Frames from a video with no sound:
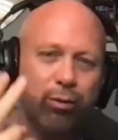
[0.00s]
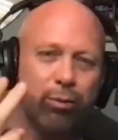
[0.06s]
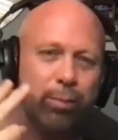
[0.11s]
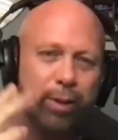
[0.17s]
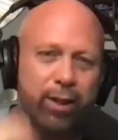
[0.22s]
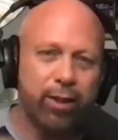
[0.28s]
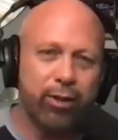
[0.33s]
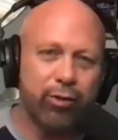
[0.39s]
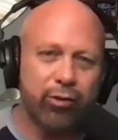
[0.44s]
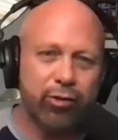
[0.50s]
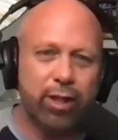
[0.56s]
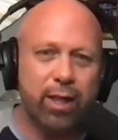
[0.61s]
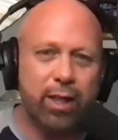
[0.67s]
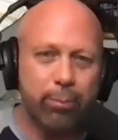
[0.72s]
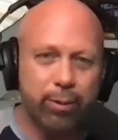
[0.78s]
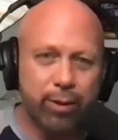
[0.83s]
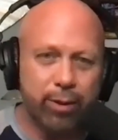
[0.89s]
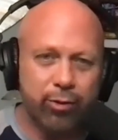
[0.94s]
biggest
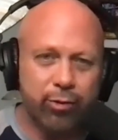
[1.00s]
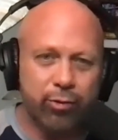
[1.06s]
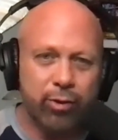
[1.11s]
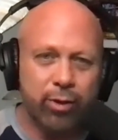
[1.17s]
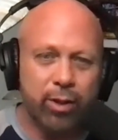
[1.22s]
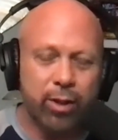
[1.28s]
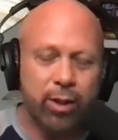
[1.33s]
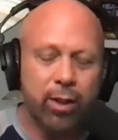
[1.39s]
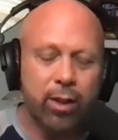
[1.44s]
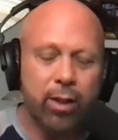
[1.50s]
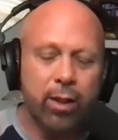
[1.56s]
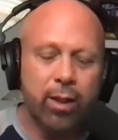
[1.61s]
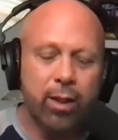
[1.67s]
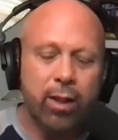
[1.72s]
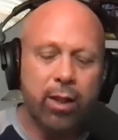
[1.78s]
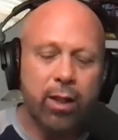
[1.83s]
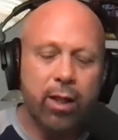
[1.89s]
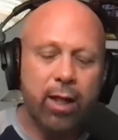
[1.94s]
topics.
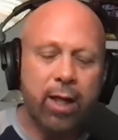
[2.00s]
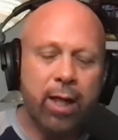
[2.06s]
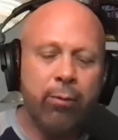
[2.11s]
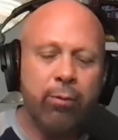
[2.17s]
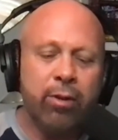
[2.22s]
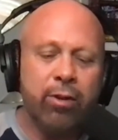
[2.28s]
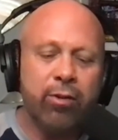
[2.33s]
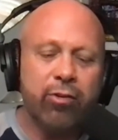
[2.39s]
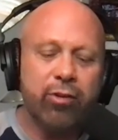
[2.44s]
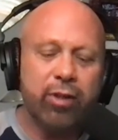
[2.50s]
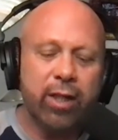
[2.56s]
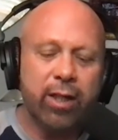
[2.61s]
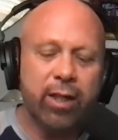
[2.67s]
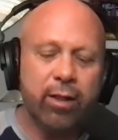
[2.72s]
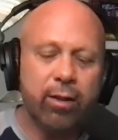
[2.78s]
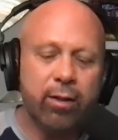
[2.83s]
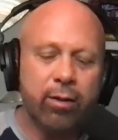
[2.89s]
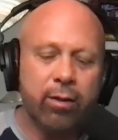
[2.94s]
I would mm-hmm.
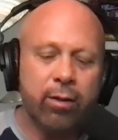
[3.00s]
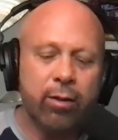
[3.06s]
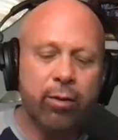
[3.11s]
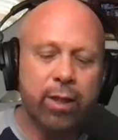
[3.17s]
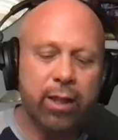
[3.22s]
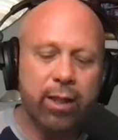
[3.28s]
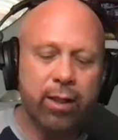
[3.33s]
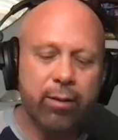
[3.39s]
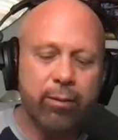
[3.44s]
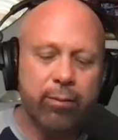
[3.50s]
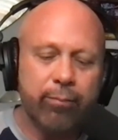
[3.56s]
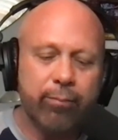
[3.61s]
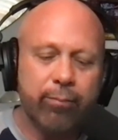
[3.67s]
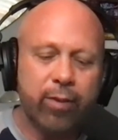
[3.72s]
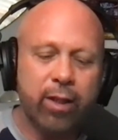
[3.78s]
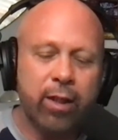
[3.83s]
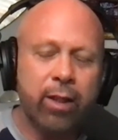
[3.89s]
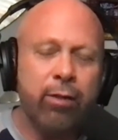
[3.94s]
say, okay,
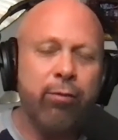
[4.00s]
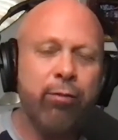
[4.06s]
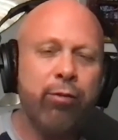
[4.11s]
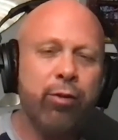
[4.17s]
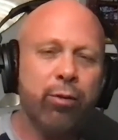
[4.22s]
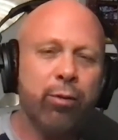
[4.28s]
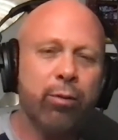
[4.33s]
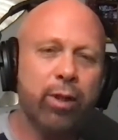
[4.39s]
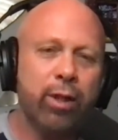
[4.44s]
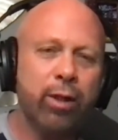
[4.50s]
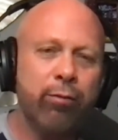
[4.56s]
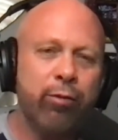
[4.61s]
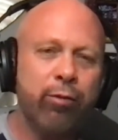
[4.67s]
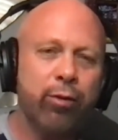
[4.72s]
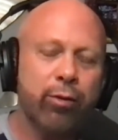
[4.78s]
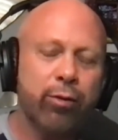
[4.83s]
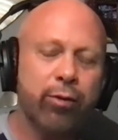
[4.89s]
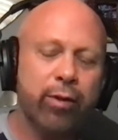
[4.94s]
if your if
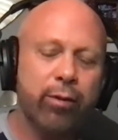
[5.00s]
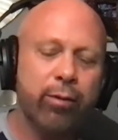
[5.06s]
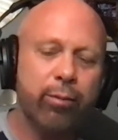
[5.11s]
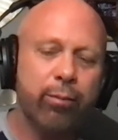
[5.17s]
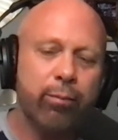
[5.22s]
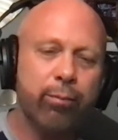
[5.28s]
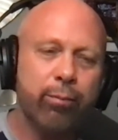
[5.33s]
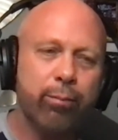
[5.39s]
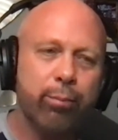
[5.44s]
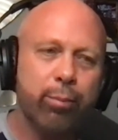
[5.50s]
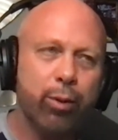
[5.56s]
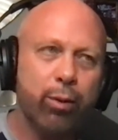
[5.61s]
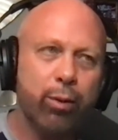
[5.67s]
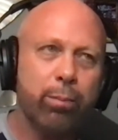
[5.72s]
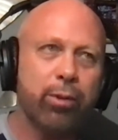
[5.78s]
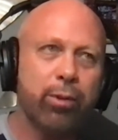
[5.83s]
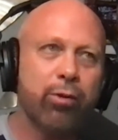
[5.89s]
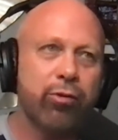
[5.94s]
your
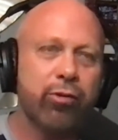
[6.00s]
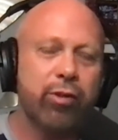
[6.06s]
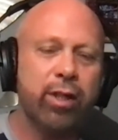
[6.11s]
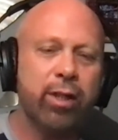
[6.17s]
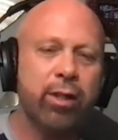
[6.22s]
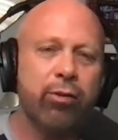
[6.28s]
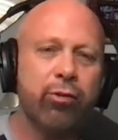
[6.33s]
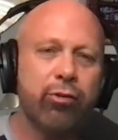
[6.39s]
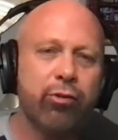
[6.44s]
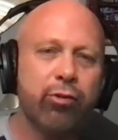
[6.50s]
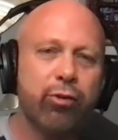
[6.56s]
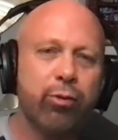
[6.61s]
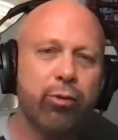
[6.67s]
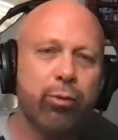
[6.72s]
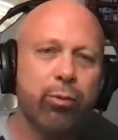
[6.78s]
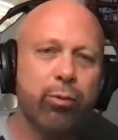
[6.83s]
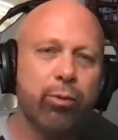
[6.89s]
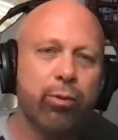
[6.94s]
purpose is
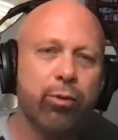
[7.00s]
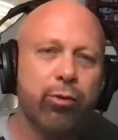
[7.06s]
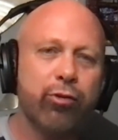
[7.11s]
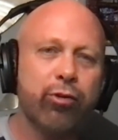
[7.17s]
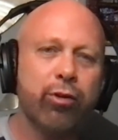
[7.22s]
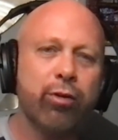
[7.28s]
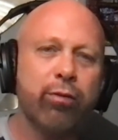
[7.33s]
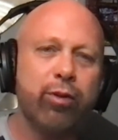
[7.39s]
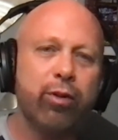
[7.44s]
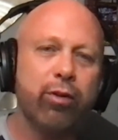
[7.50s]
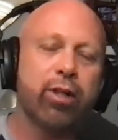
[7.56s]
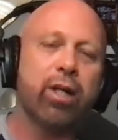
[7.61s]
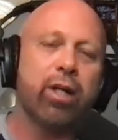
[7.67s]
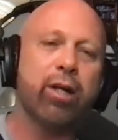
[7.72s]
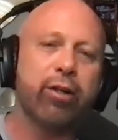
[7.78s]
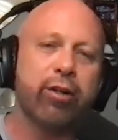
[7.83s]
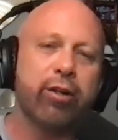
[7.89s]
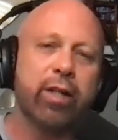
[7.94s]
to serve your
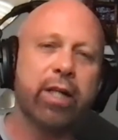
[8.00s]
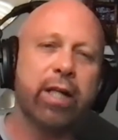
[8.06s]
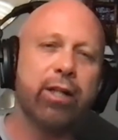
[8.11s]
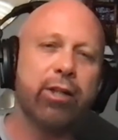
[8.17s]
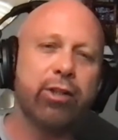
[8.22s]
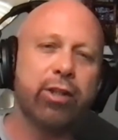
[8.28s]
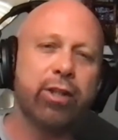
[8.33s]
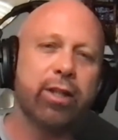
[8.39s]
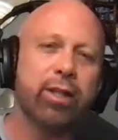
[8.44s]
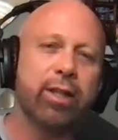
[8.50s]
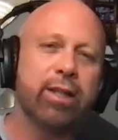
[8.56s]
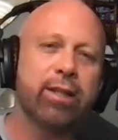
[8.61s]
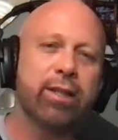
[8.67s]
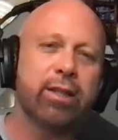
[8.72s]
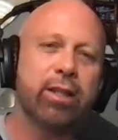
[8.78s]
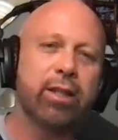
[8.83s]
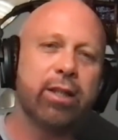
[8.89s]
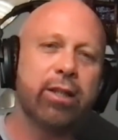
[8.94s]
congregation
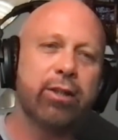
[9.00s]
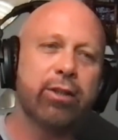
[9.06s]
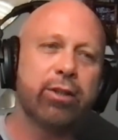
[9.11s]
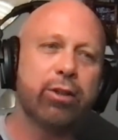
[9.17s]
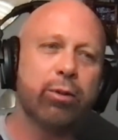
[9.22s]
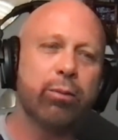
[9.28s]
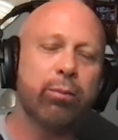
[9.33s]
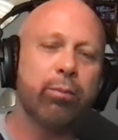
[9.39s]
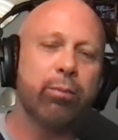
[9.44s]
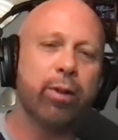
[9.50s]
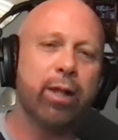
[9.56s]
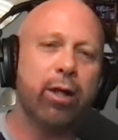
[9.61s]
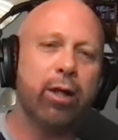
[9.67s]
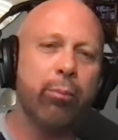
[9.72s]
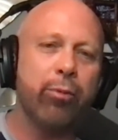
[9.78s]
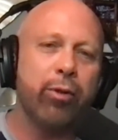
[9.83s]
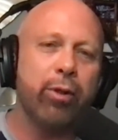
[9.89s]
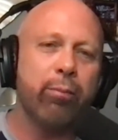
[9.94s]
is is to
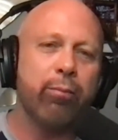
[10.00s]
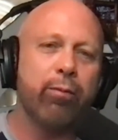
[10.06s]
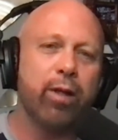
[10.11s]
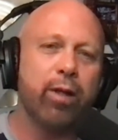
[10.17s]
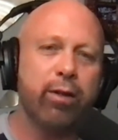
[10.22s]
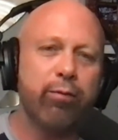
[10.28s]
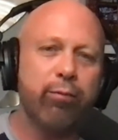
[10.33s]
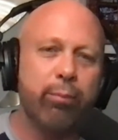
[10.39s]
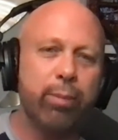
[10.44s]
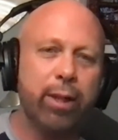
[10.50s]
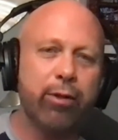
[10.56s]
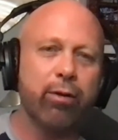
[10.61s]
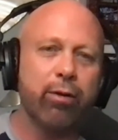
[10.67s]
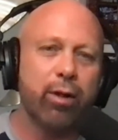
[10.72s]
help them live better